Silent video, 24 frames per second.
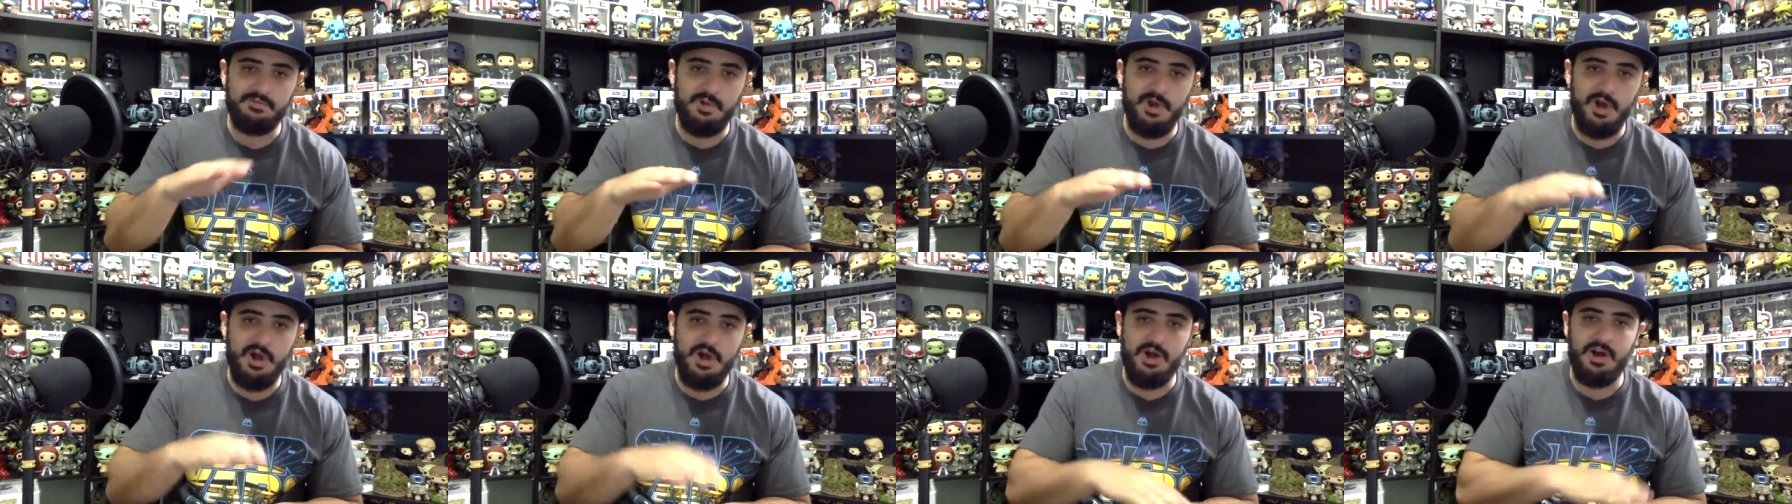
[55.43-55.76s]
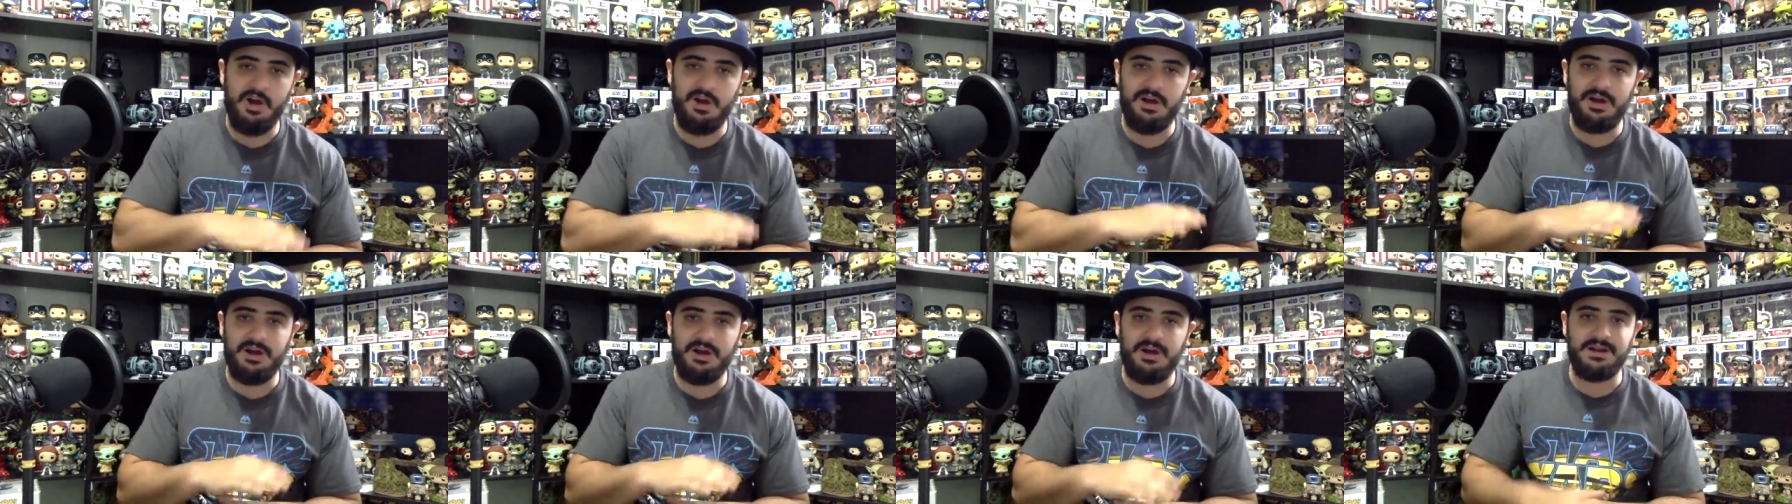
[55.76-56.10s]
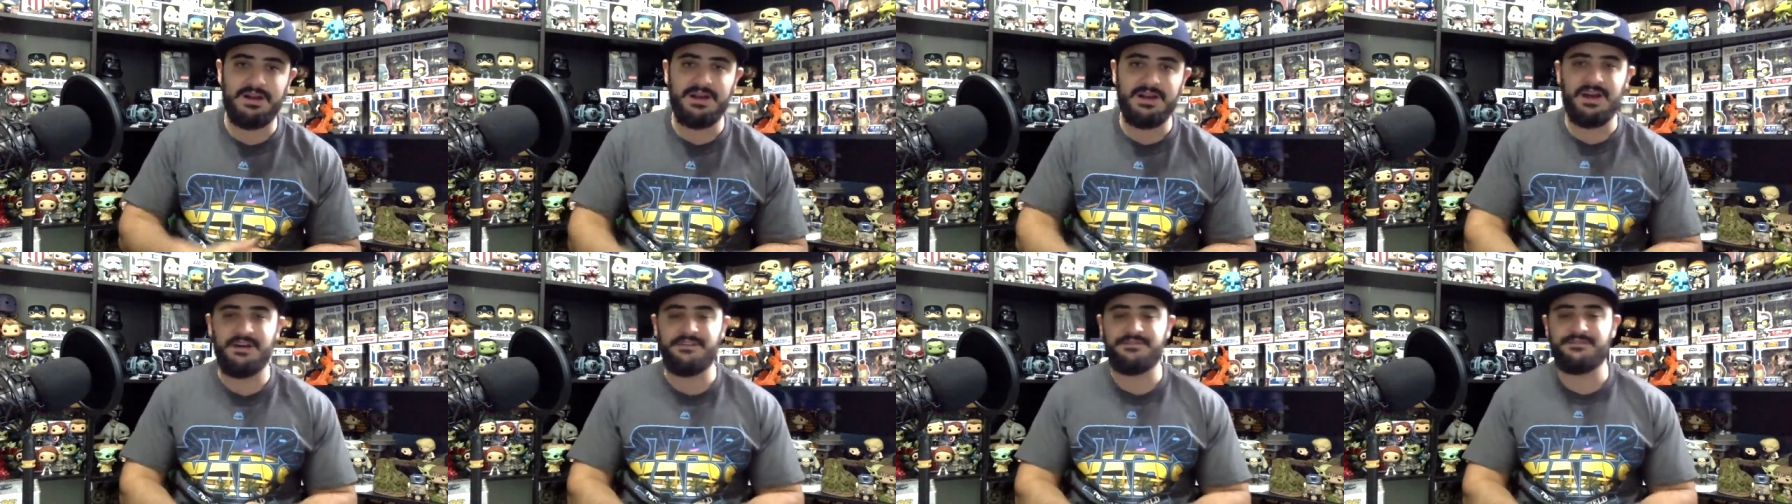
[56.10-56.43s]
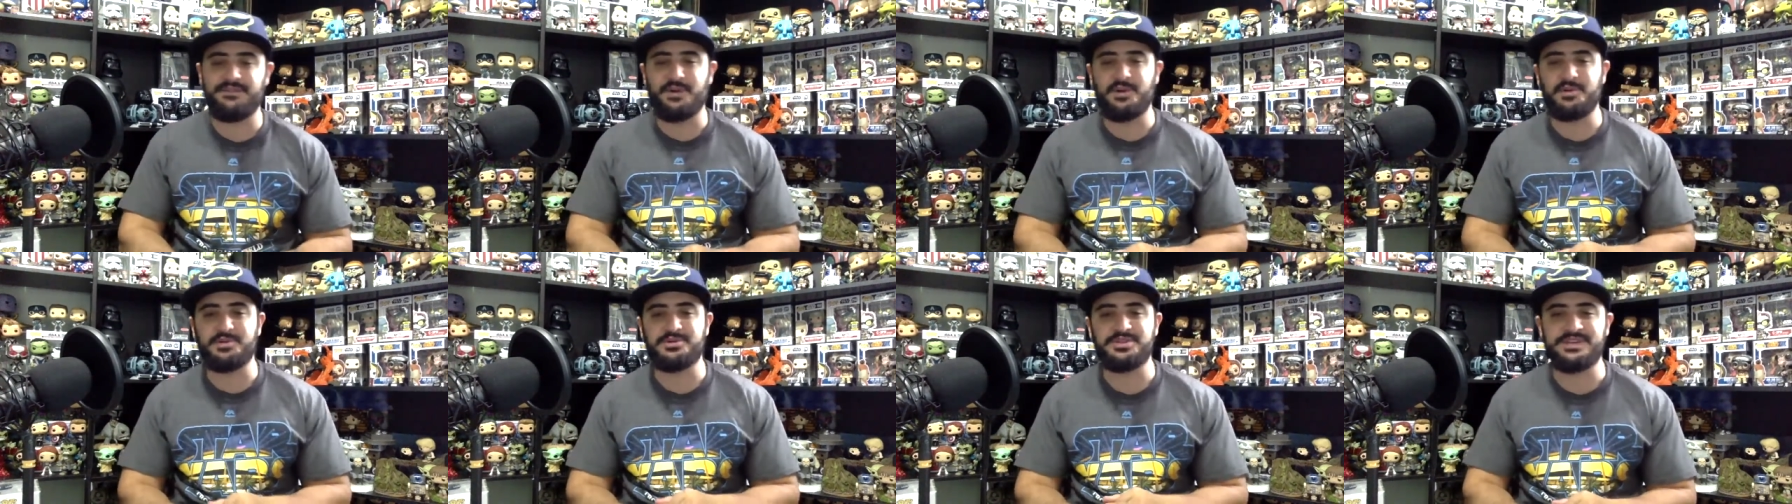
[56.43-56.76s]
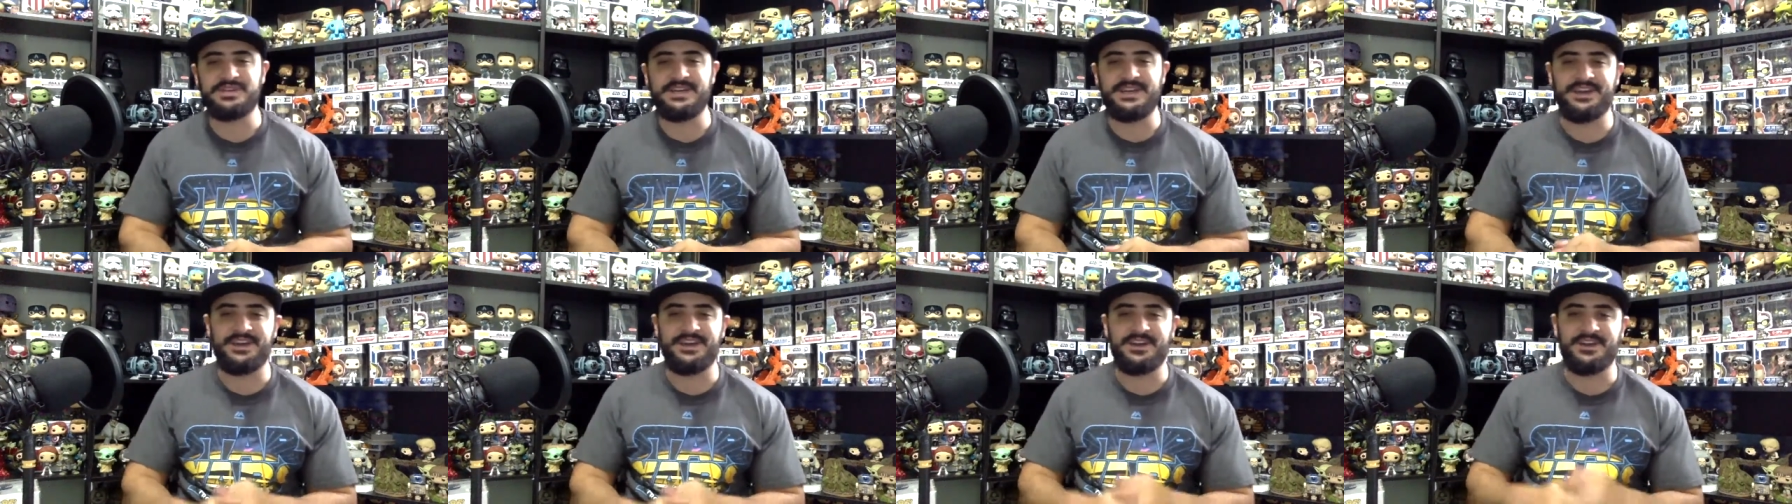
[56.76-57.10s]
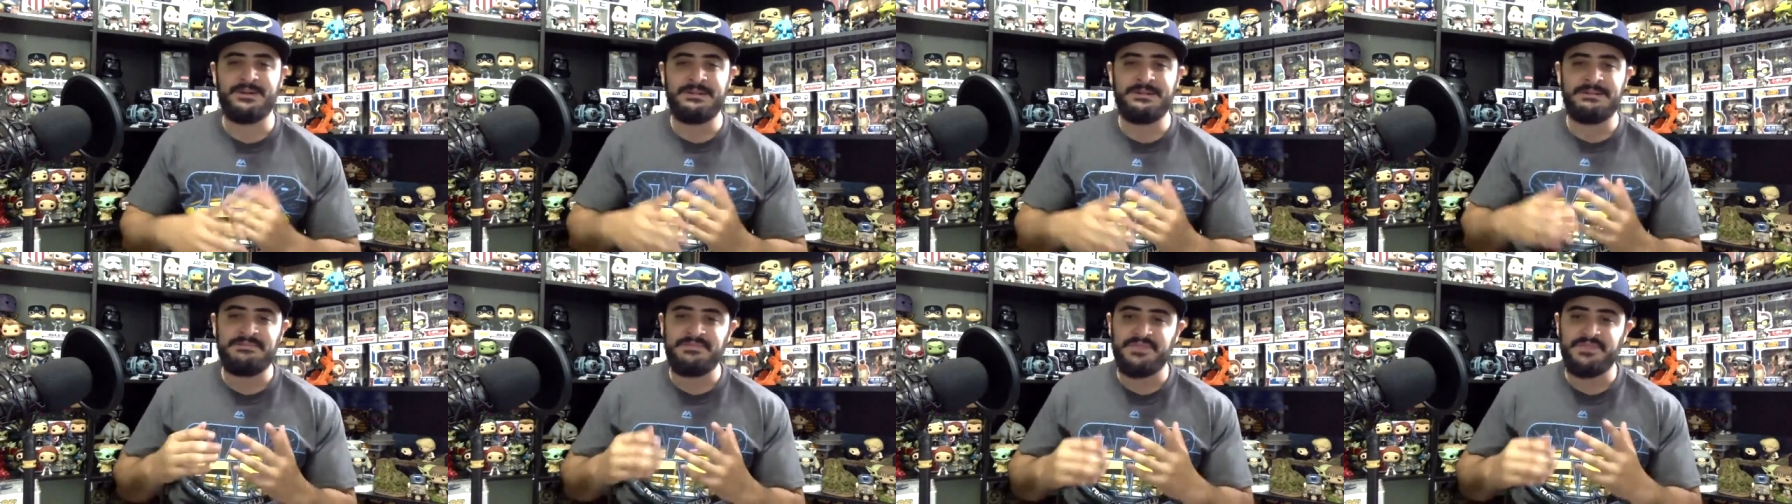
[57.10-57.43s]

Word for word: raw, uncut version here.